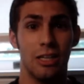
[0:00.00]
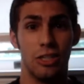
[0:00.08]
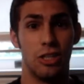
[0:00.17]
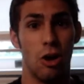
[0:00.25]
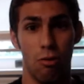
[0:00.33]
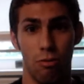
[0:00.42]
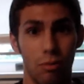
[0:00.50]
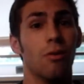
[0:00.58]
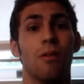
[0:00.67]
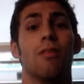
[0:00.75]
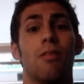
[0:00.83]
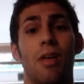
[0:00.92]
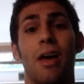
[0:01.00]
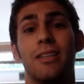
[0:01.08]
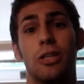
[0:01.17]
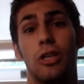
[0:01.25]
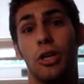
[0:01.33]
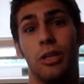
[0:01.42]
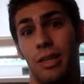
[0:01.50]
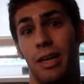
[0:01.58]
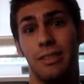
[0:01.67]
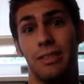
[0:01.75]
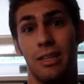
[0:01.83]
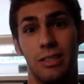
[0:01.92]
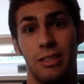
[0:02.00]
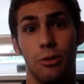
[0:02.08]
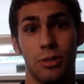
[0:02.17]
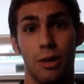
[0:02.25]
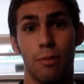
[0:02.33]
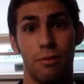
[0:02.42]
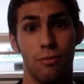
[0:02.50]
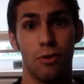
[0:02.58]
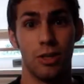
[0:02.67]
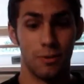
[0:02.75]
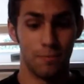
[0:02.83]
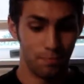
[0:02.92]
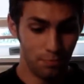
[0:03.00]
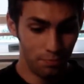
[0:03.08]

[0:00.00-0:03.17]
So that's good. That's at least doing something for us.